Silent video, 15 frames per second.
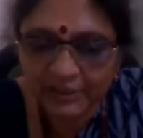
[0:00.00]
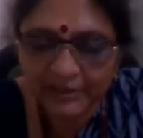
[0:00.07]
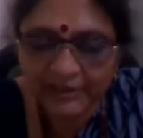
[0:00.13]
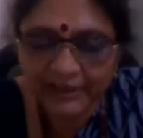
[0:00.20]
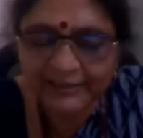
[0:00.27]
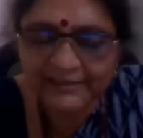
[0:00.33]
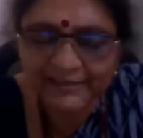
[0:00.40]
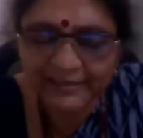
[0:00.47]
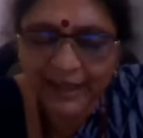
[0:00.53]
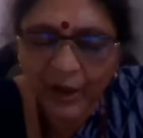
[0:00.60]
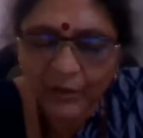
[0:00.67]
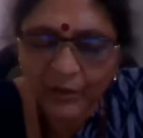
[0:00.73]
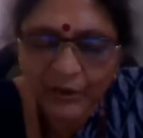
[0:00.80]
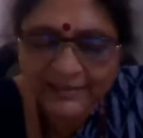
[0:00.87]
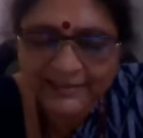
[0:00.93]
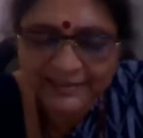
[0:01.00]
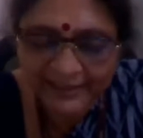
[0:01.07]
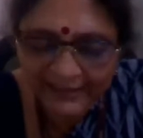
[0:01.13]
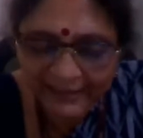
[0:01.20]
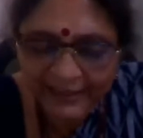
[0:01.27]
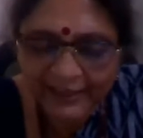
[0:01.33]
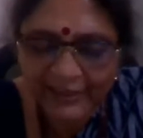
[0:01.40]
Uh, it's now called
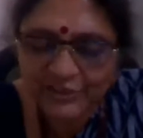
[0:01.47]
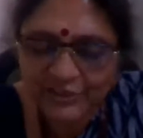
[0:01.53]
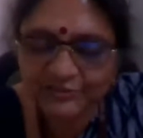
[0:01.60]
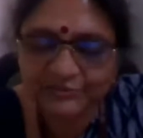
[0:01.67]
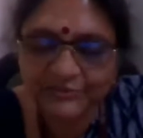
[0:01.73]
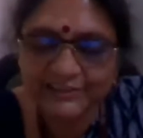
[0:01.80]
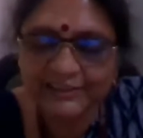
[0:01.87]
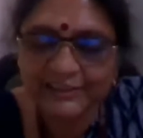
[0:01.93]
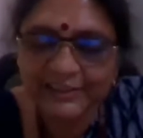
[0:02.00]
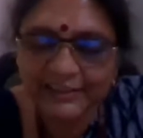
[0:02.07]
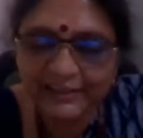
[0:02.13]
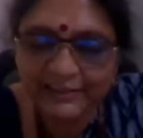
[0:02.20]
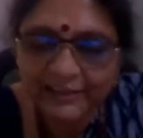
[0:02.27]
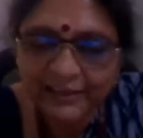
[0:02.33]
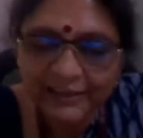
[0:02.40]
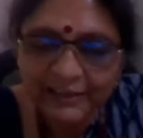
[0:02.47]
Sandesh. It was earlier